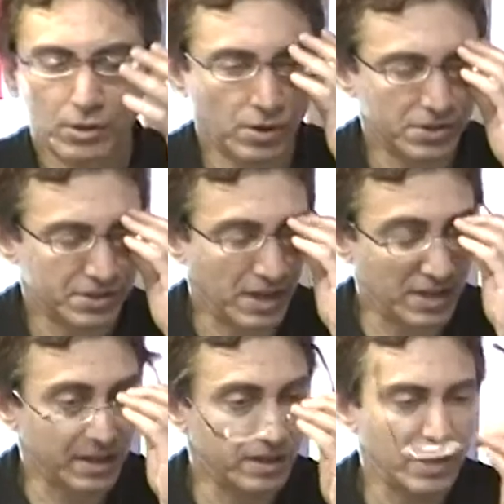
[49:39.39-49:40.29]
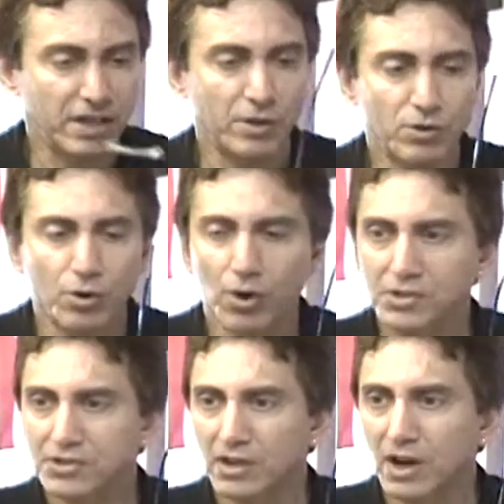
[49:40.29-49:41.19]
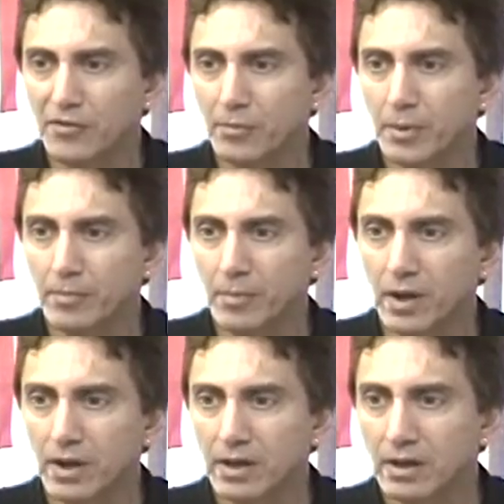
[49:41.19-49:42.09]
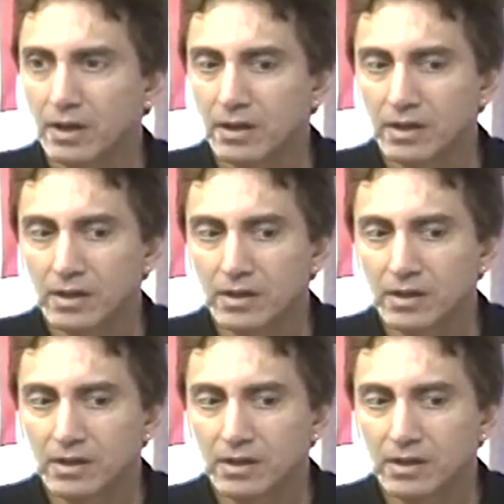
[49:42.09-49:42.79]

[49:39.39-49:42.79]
Because then then they'll cost the government money. Exactly.